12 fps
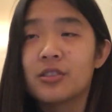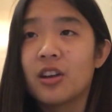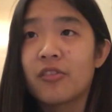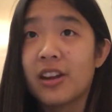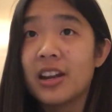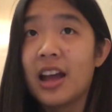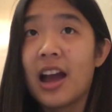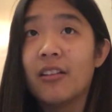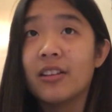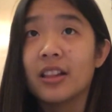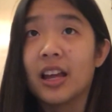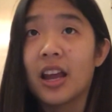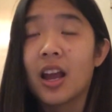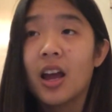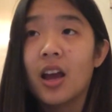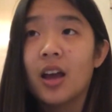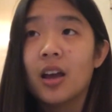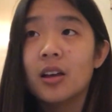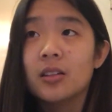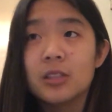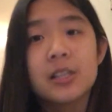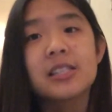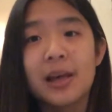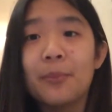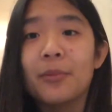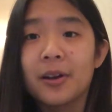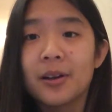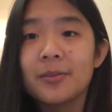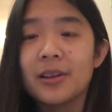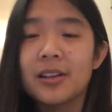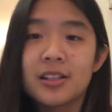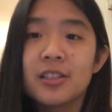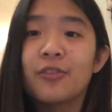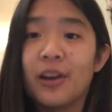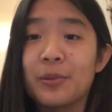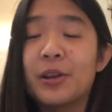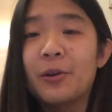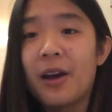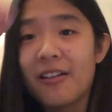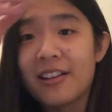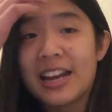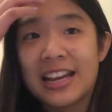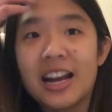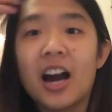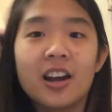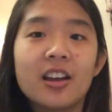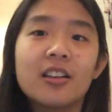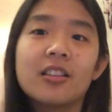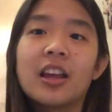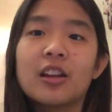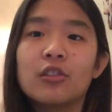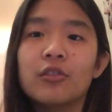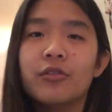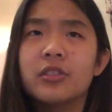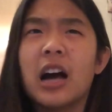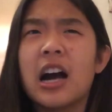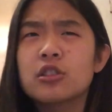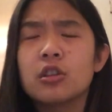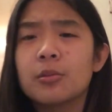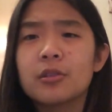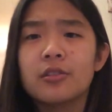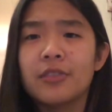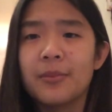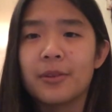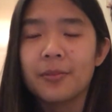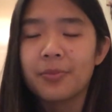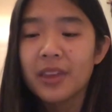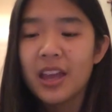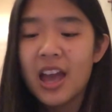So I ran out in December, and it's February, and I got it in October, November.